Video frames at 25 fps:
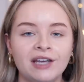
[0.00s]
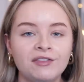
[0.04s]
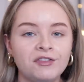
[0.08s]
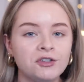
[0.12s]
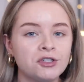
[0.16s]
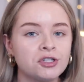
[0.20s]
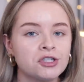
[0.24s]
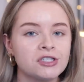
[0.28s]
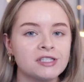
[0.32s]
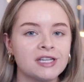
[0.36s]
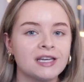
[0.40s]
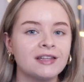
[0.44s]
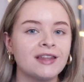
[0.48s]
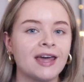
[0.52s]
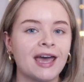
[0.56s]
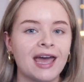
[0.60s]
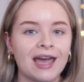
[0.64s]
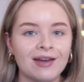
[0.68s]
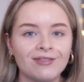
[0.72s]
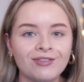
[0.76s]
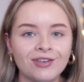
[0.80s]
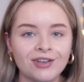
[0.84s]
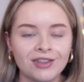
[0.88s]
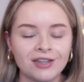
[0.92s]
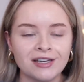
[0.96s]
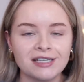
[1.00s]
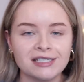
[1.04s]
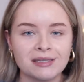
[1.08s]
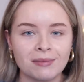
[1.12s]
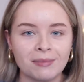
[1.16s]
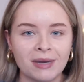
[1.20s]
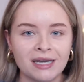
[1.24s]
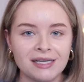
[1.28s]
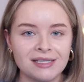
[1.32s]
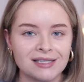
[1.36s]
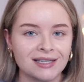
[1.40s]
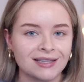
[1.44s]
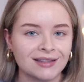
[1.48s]
If you just say that everything is
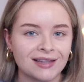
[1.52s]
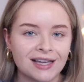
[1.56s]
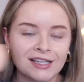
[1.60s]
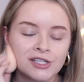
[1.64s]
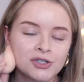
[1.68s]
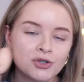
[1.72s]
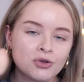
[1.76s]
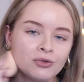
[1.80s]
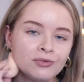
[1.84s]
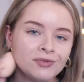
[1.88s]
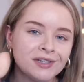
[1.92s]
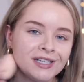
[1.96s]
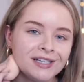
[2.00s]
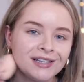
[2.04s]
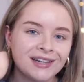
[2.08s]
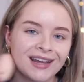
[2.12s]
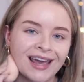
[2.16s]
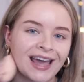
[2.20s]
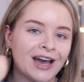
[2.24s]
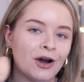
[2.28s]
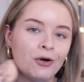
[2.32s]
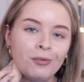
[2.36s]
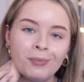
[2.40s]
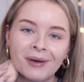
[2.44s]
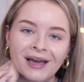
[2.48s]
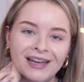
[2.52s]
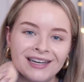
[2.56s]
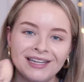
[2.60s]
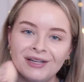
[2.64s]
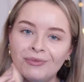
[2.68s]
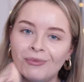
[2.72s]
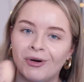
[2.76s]
amazing, that's not really gonna help anyone.